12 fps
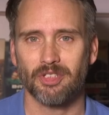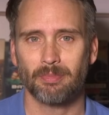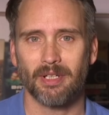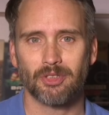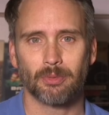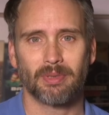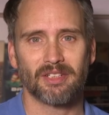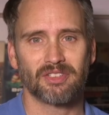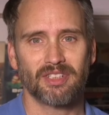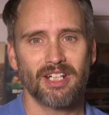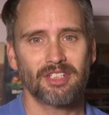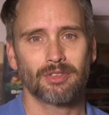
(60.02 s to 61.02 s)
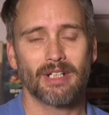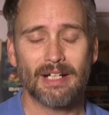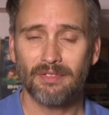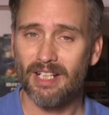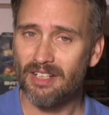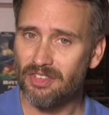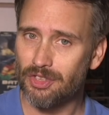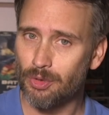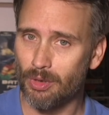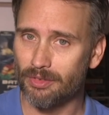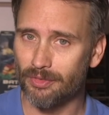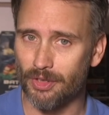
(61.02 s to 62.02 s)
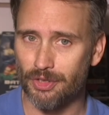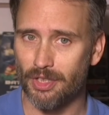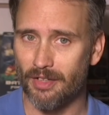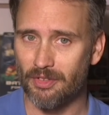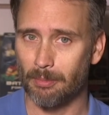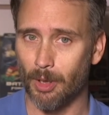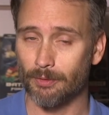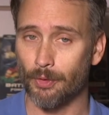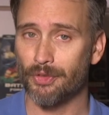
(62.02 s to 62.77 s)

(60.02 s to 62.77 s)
the special presentation graphic has a shortened version of the Marvel